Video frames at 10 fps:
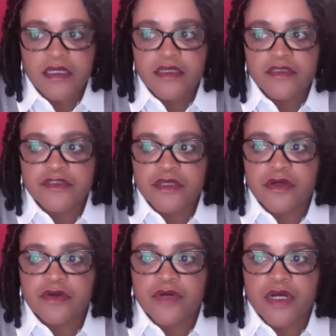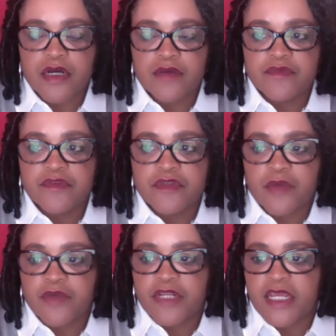So I
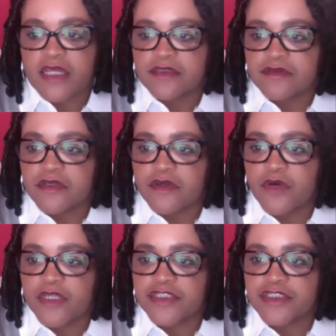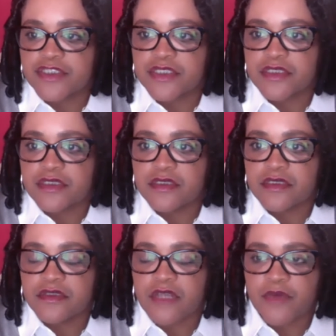want to answer a question.
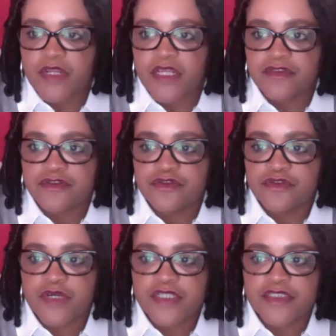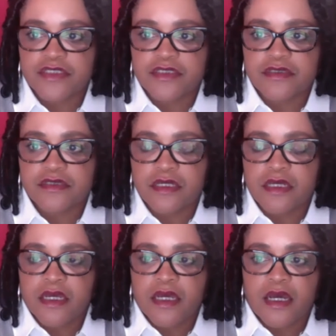I'm going to answer 2 questions.
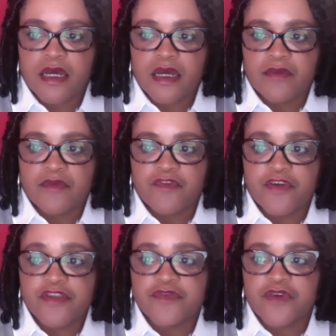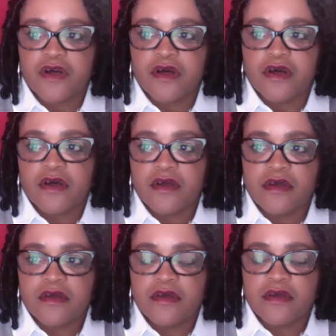First of all,
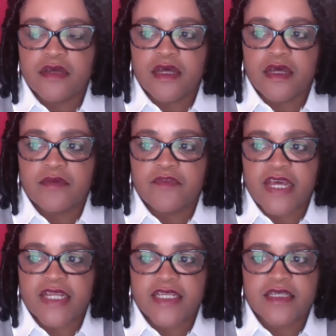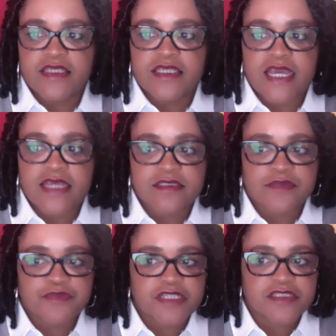Vania, yes, the
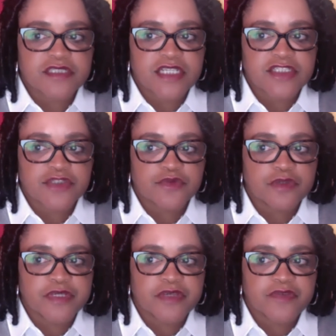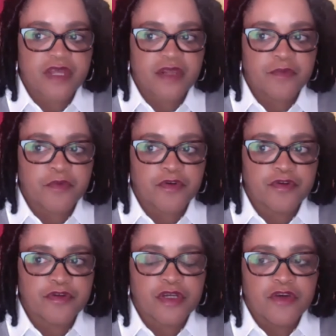presentation will be
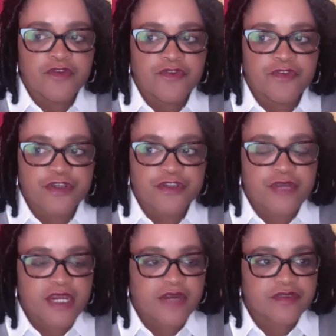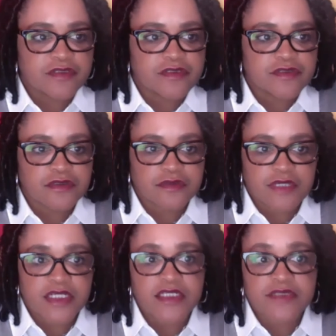available for you after the Zoom.
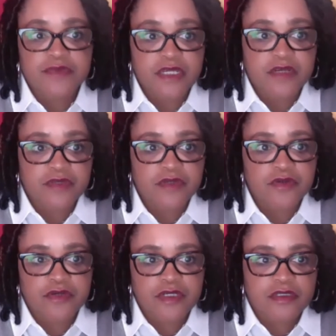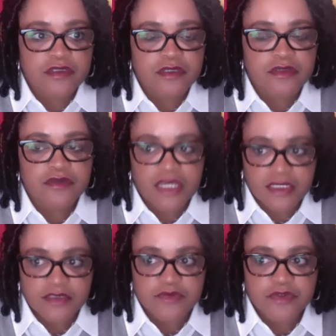It is being recorded. So
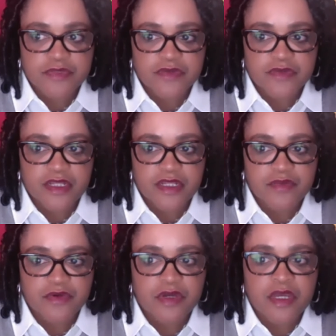yes, it will be available.